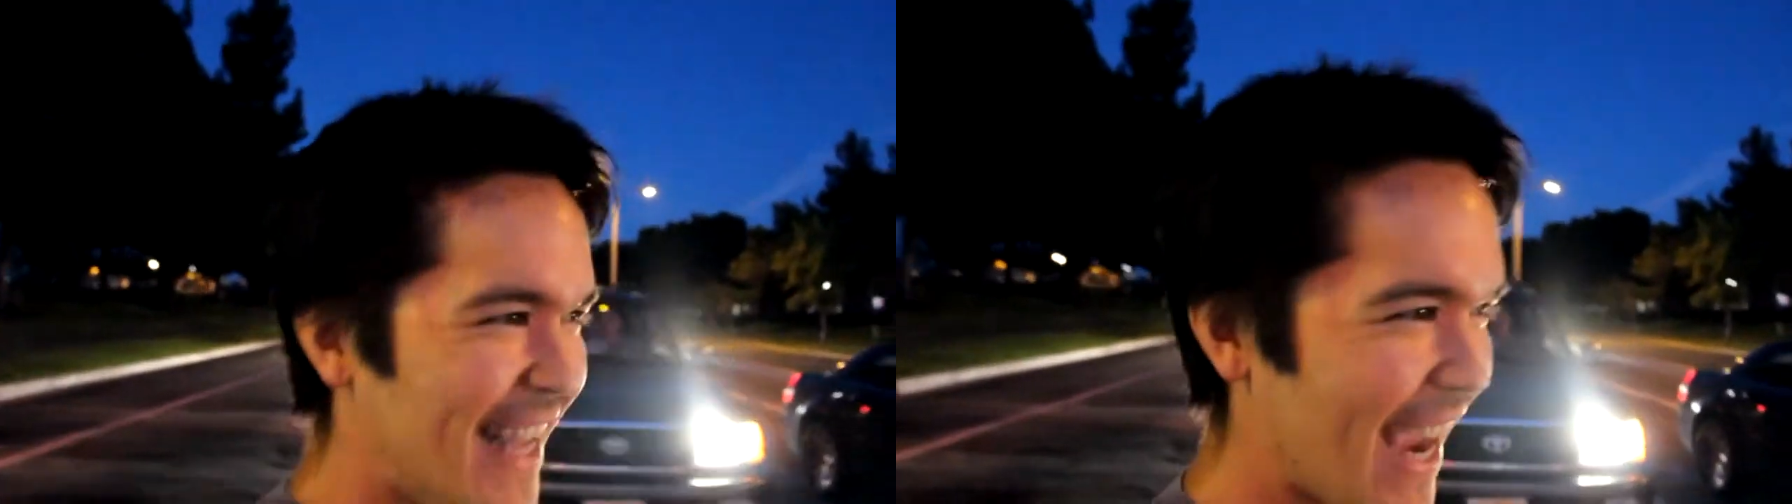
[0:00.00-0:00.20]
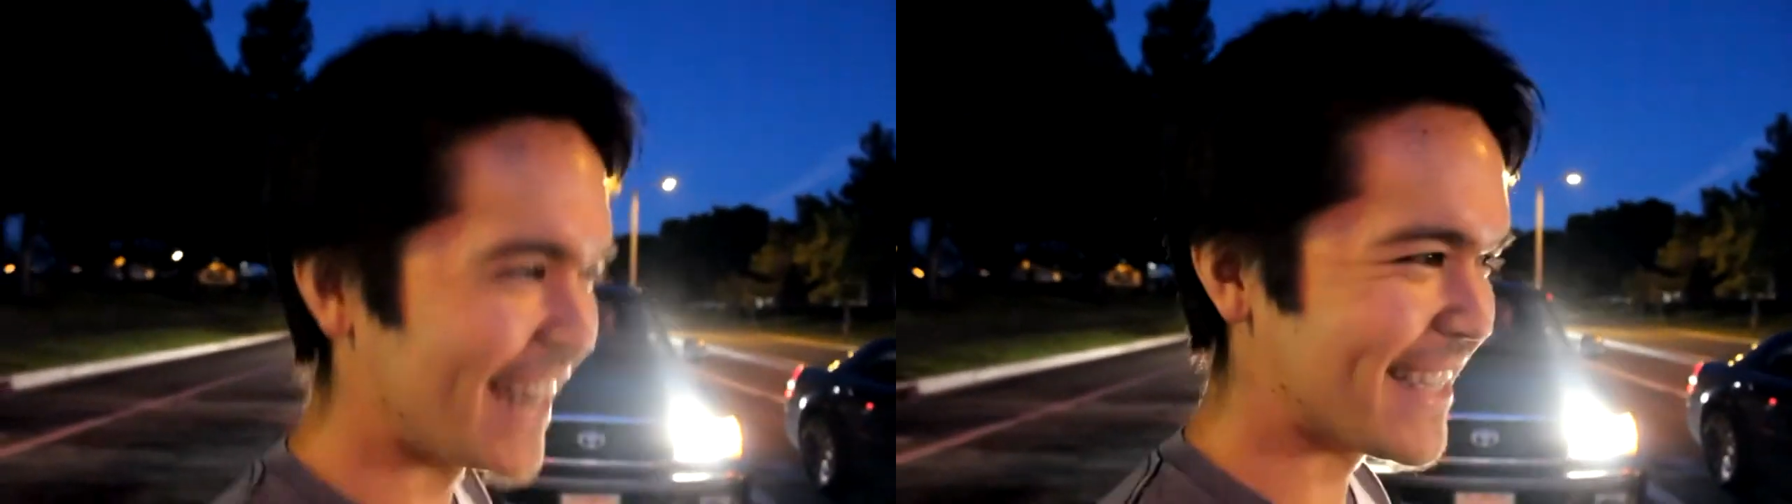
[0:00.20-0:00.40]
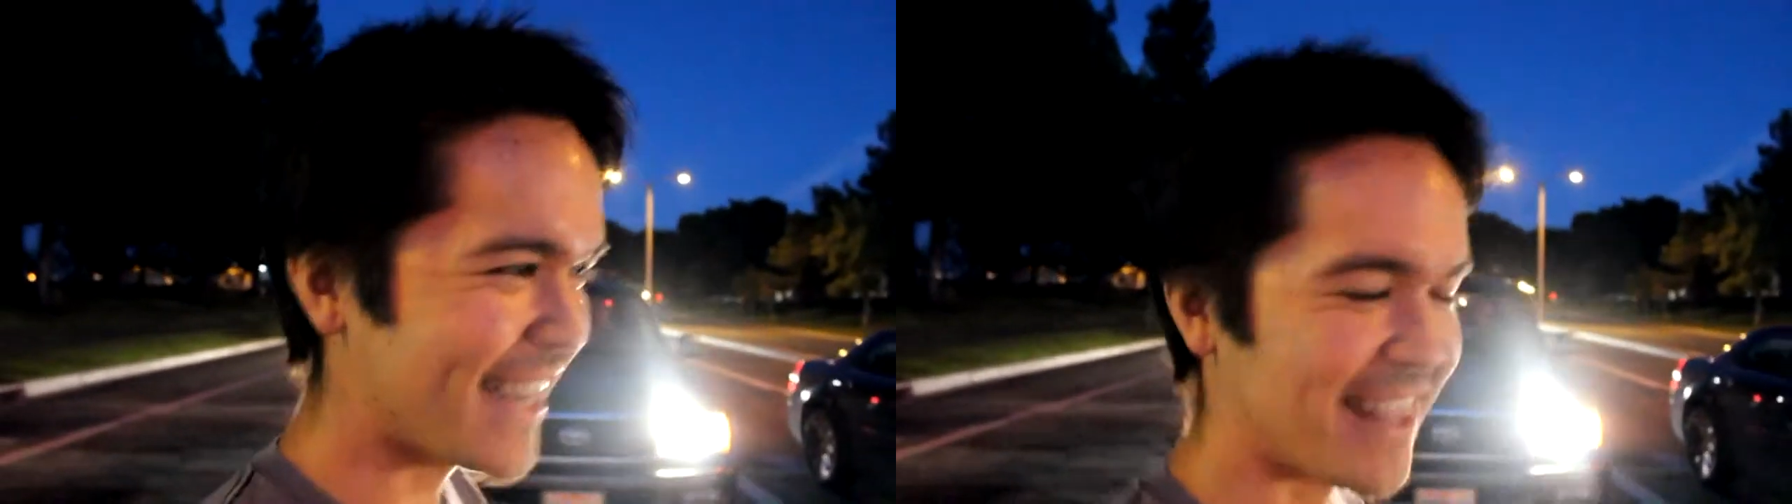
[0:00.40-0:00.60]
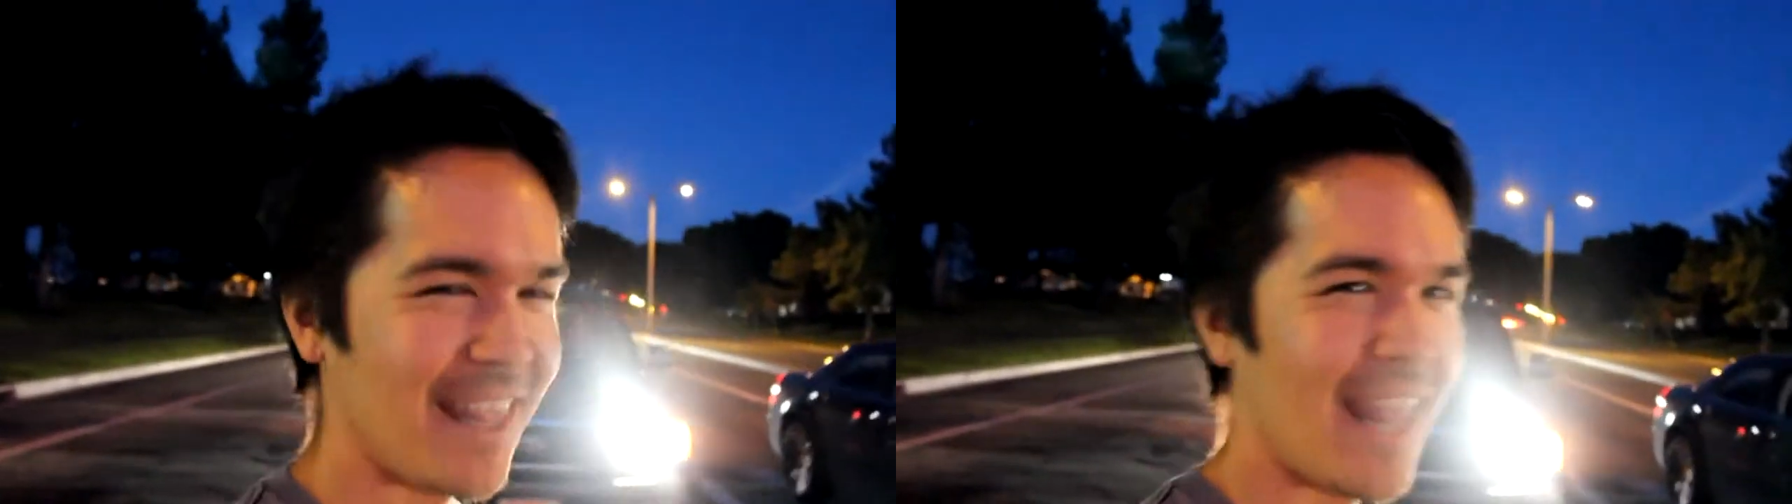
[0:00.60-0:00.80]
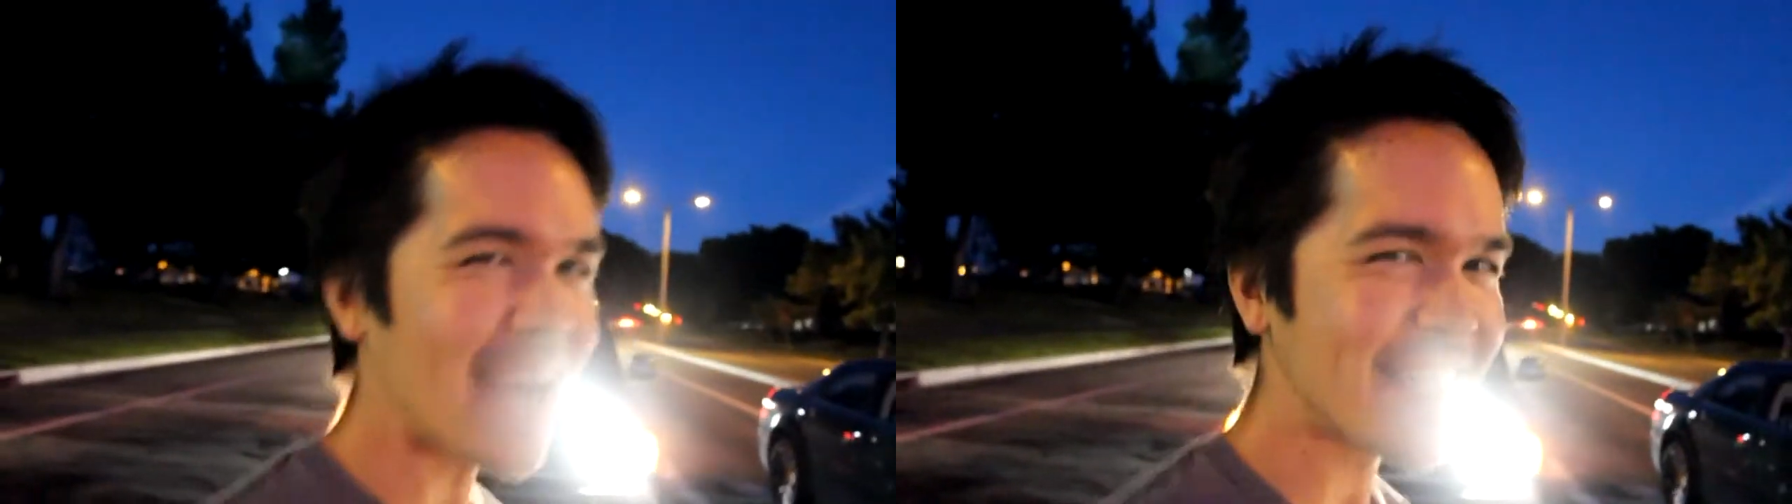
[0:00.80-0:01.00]
and it's, like, the
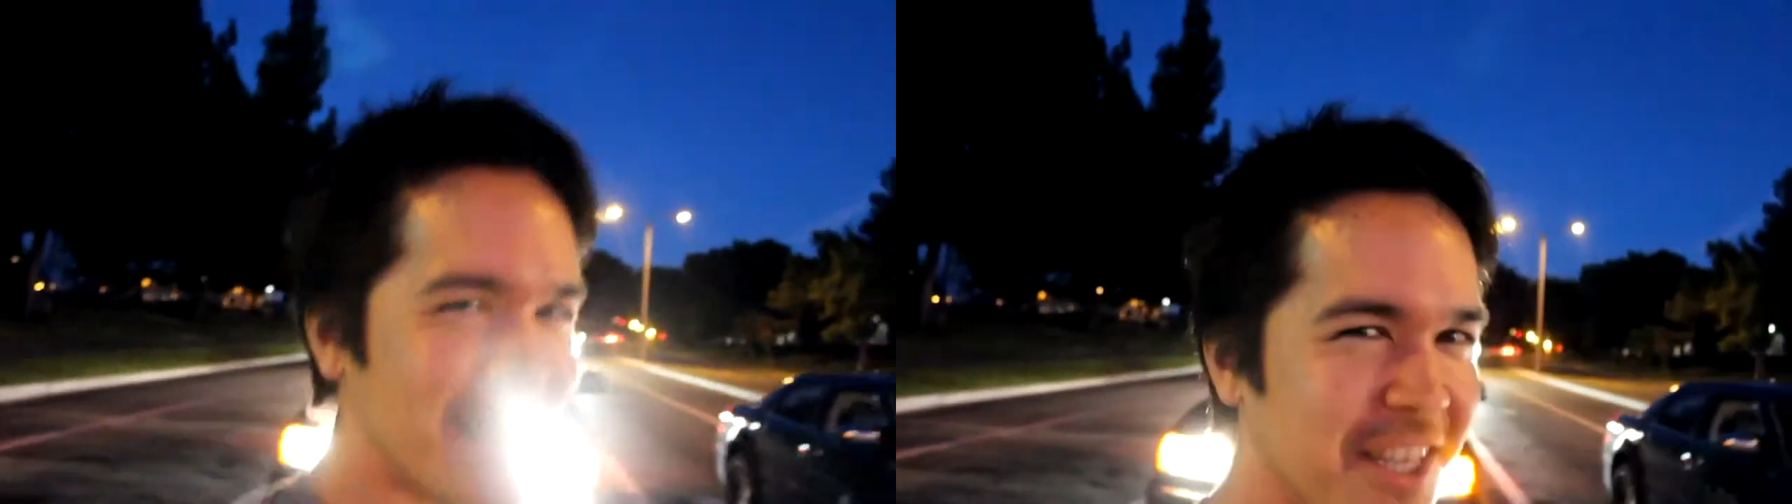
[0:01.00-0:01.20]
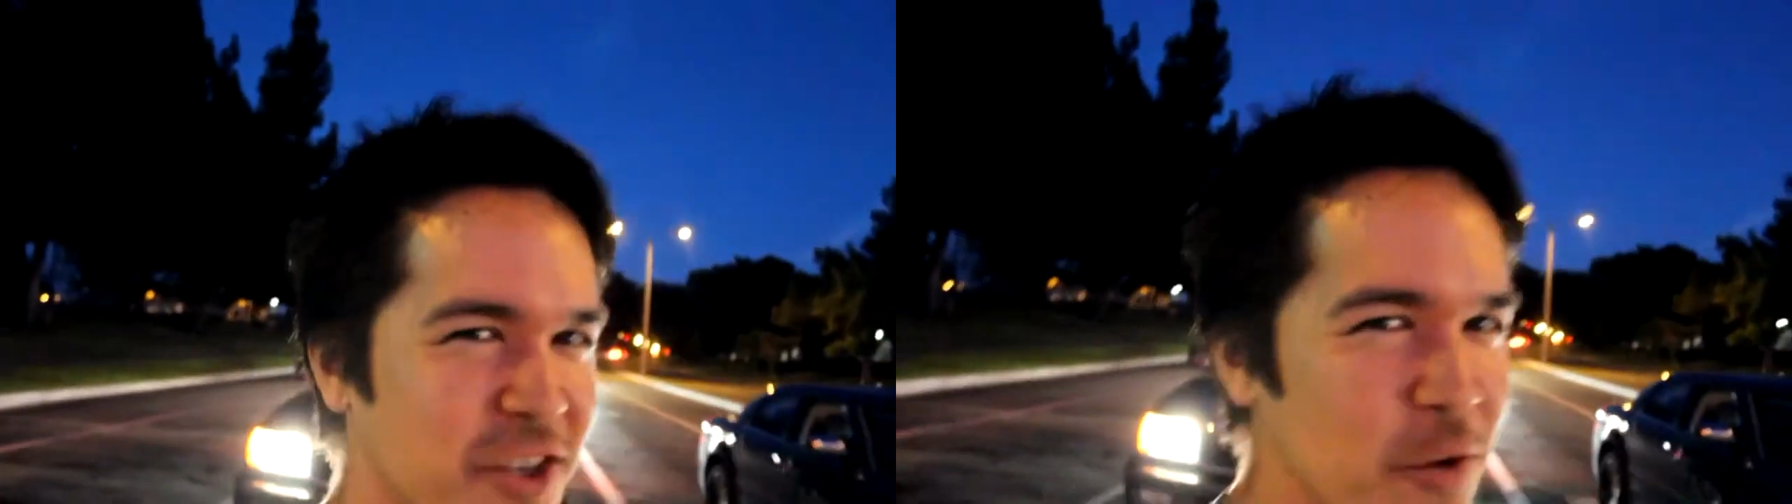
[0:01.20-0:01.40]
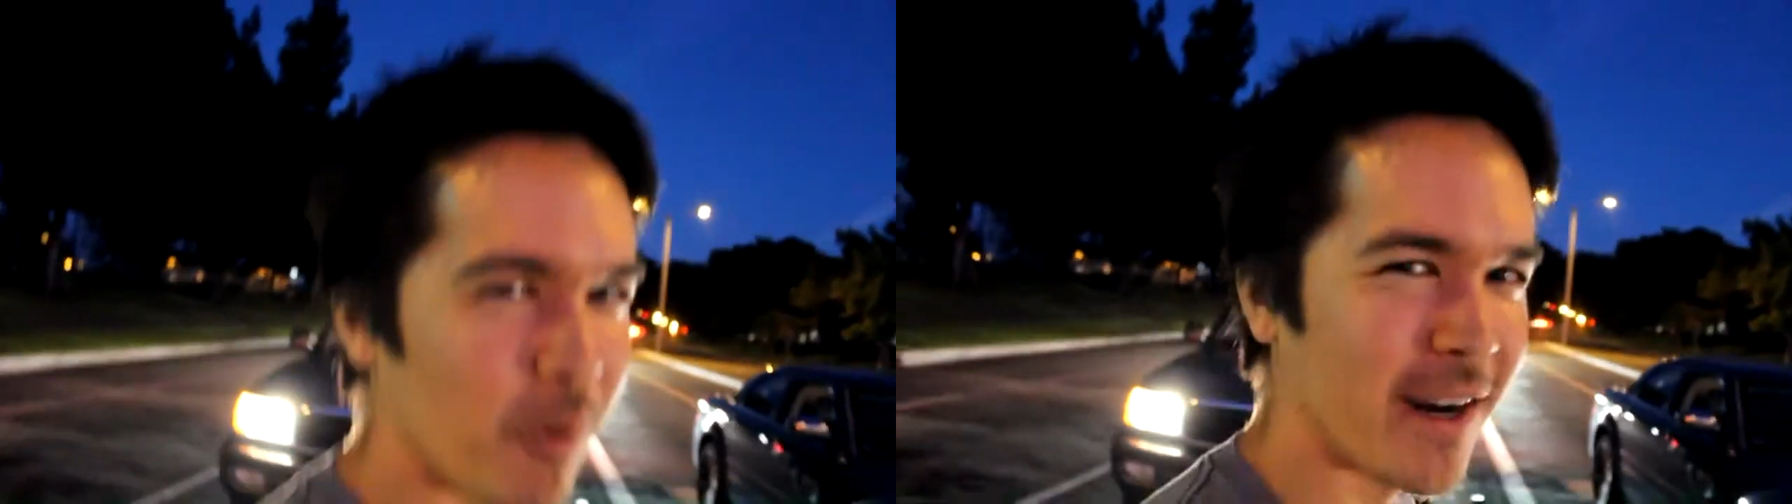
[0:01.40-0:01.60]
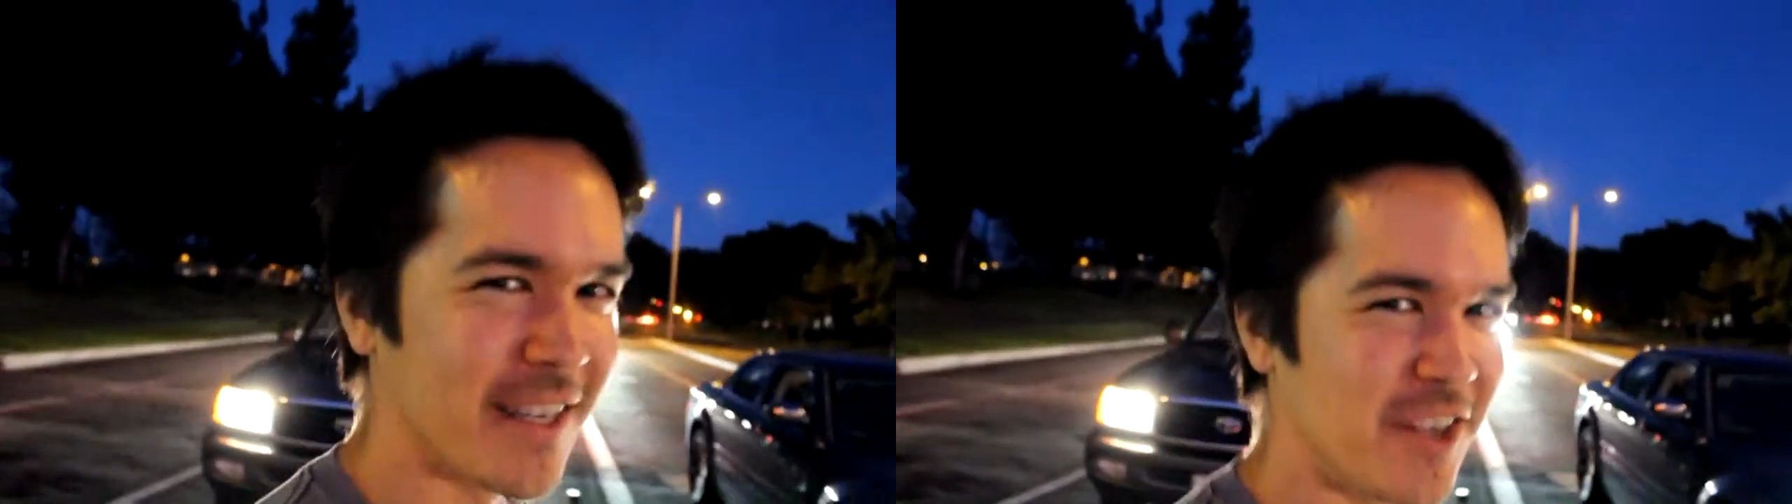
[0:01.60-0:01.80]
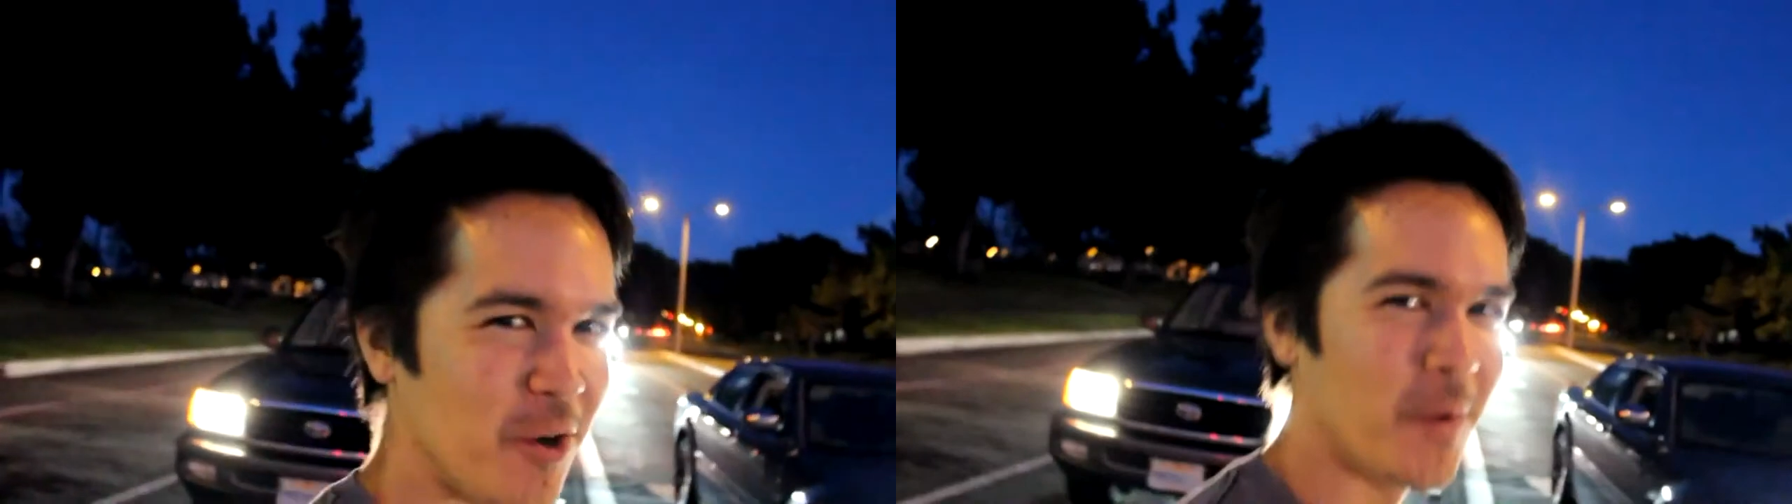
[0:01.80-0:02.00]
last thing that you want to
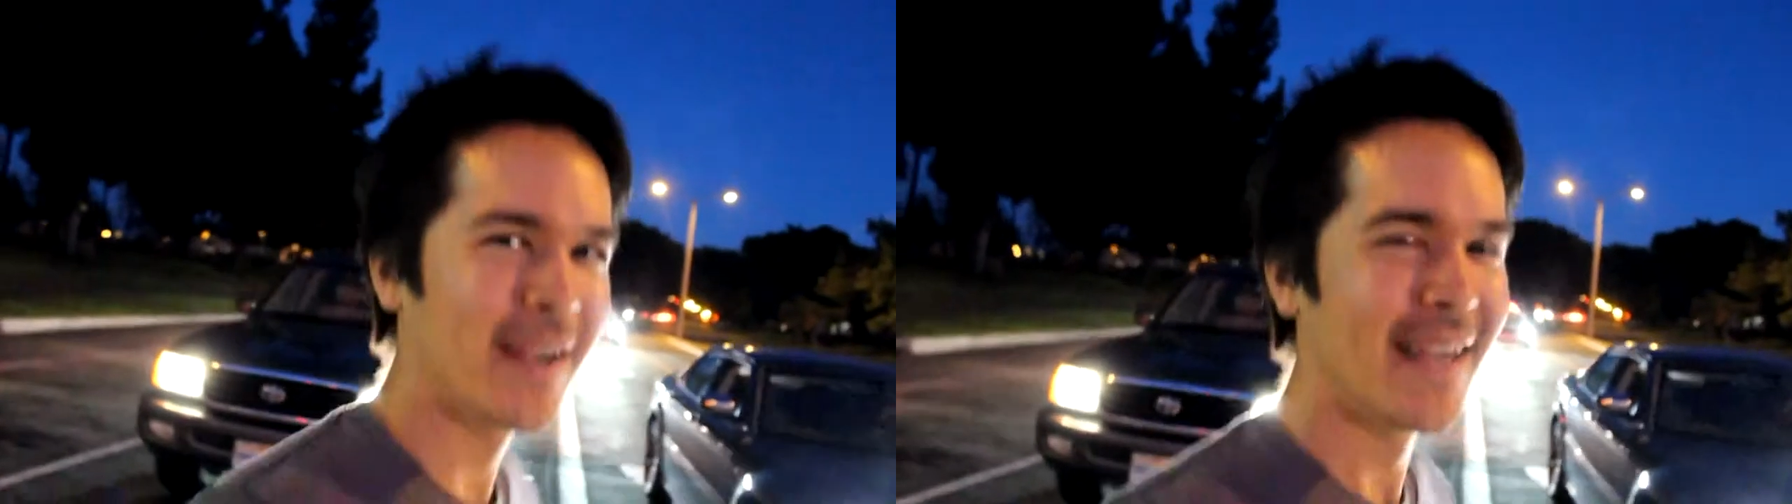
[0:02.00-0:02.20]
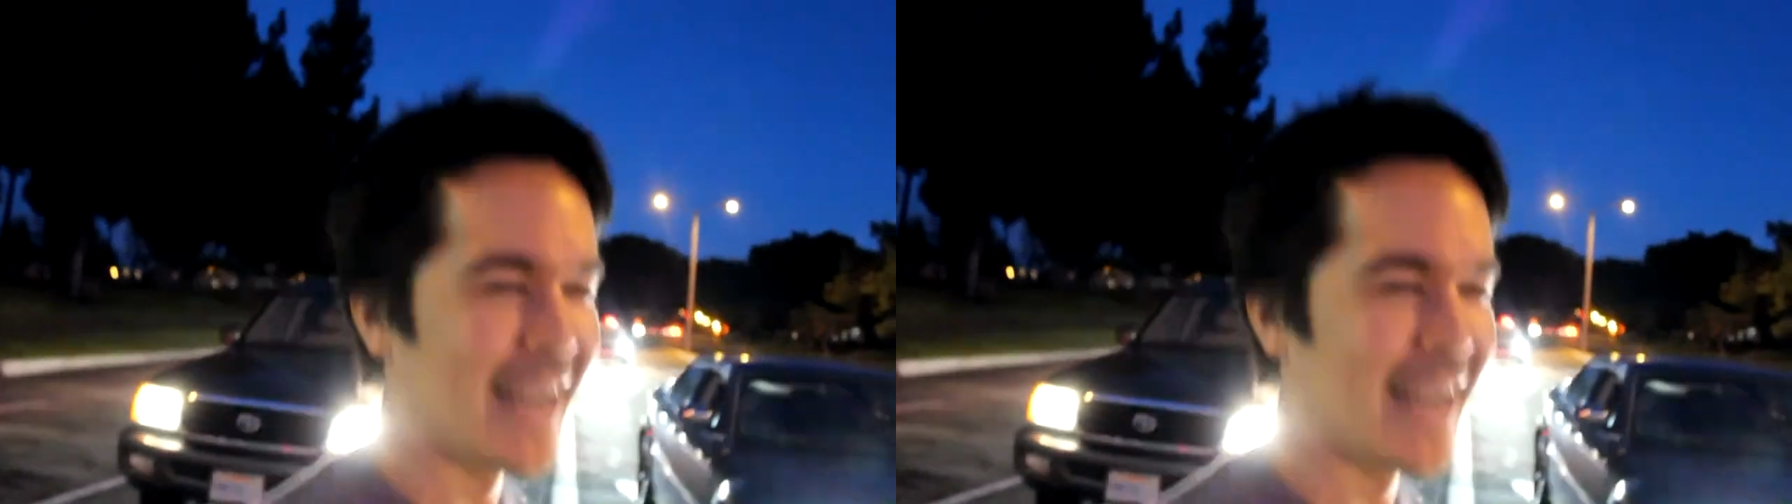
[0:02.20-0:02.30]
do